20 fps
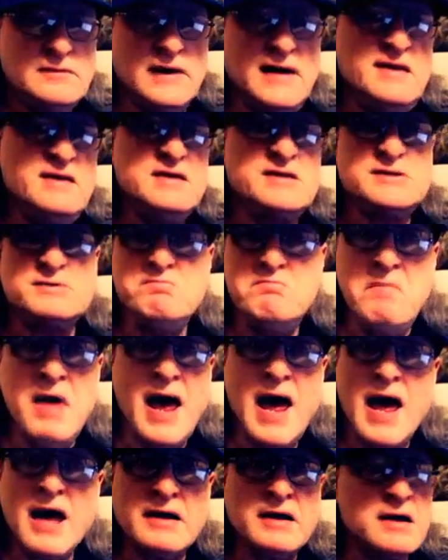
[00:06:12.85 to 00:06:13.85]
in this
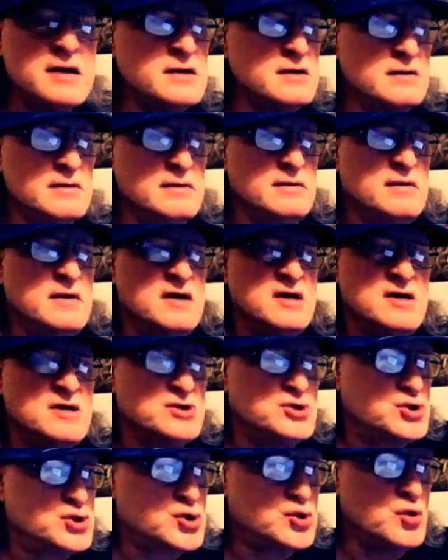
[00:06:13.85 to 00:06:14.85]
maggot,
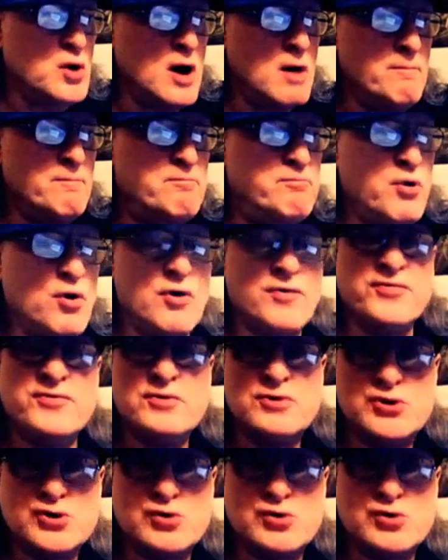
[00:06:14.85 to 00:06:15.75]
Trump, birther,